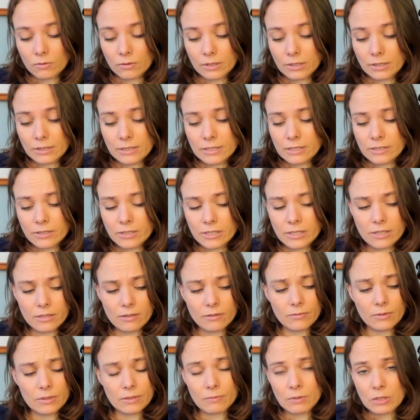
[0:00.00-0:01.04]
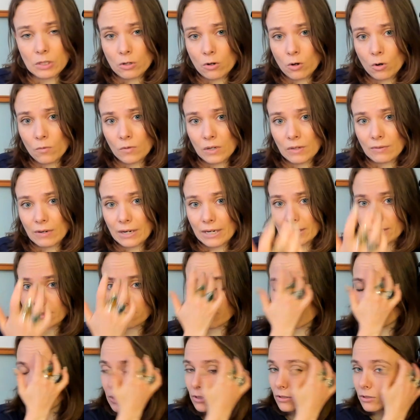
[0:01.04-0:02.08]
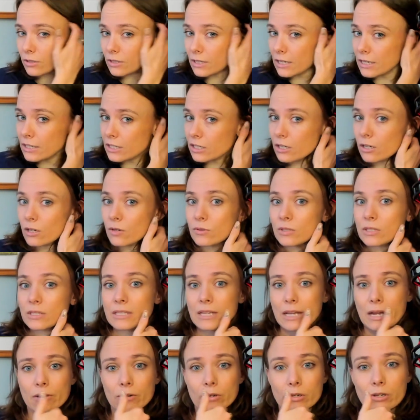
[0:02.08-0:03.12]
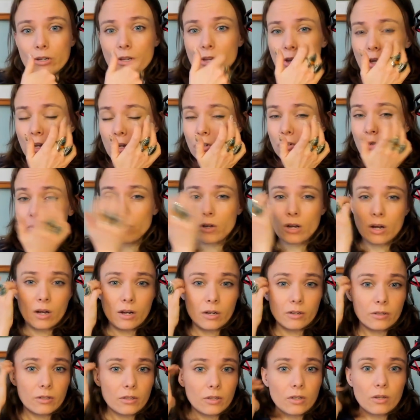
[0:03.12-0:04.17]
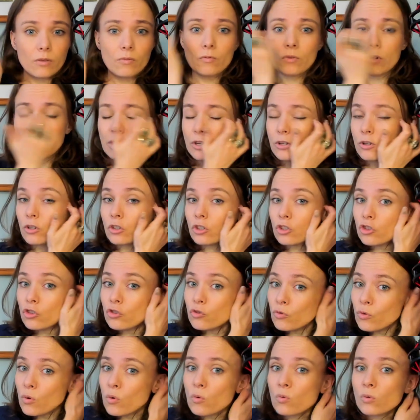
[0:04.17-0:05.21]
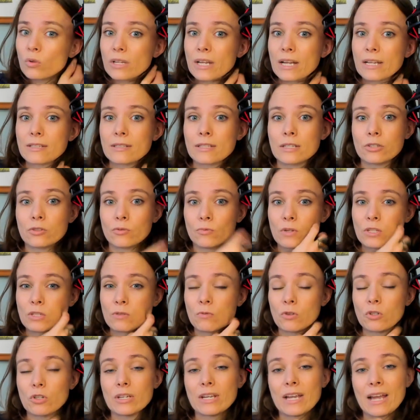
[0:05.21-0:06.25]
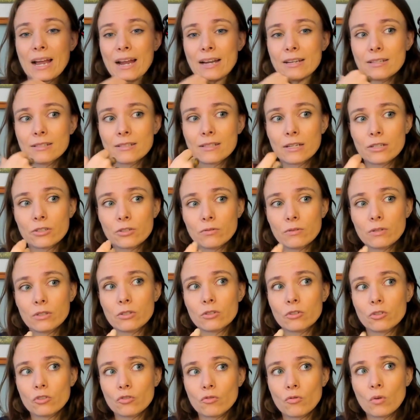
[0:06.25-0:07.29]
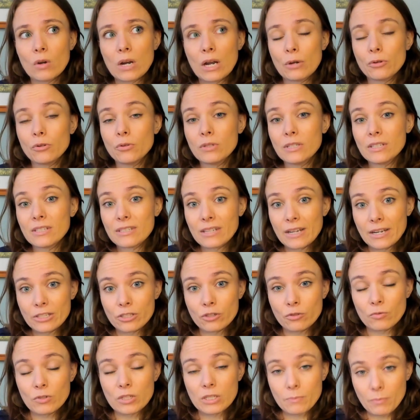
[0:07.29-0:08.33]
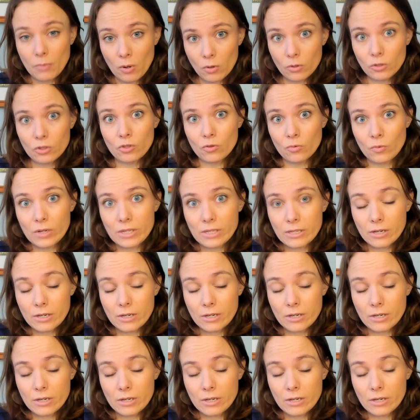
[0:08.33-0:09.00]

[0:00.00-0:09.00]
this year with COVID, right, where society closes down and you can't really control that situation. What you can is that you can control how you decide to respond to it.